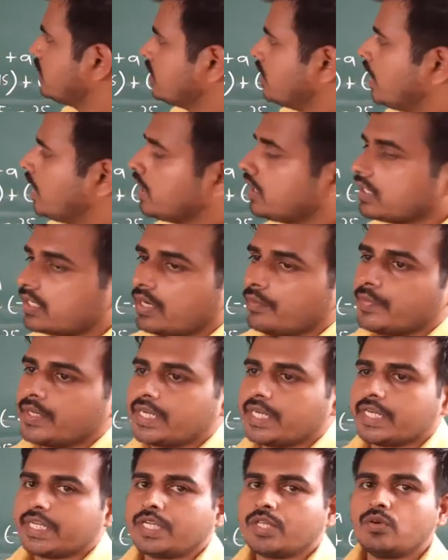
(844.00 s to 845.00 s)
are
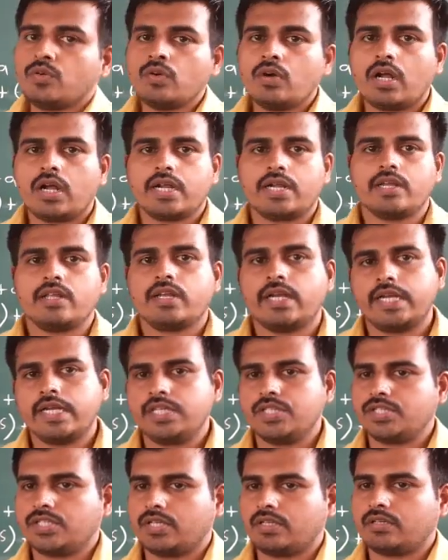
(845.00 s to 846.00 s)
commutative under
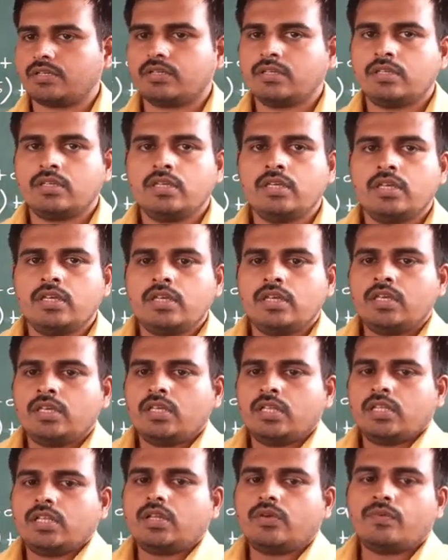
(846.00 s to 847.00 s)
addition.
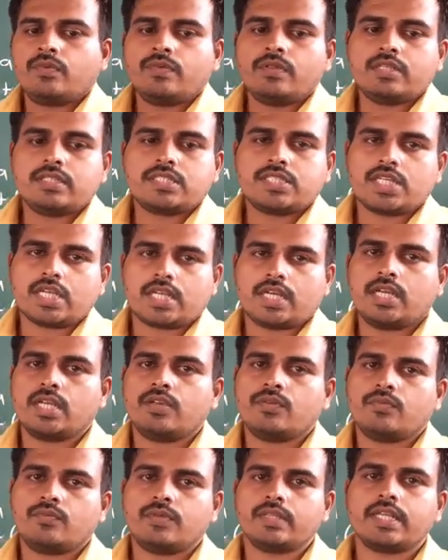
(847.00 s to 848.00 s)
Now we will check
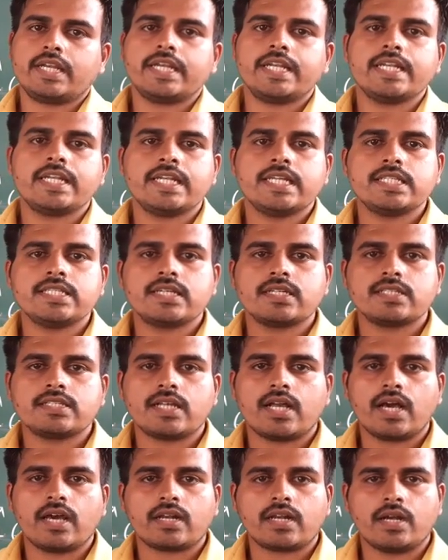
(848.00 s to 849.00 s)
whether integers
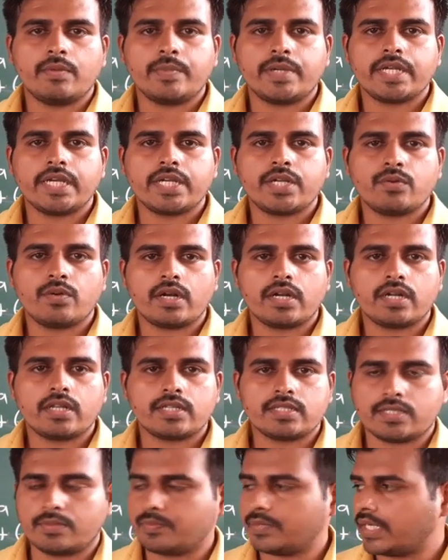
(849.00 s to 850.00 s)
are commutative under
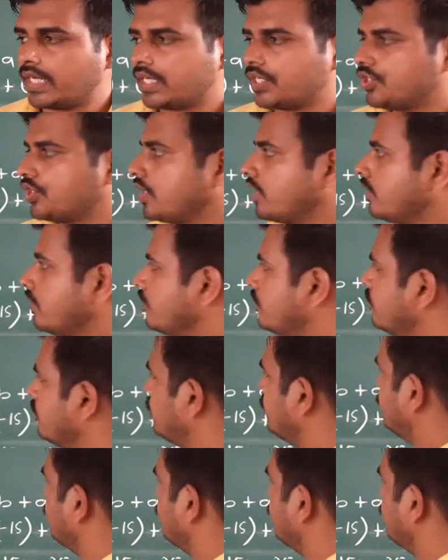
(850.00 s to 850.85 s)
subtraction.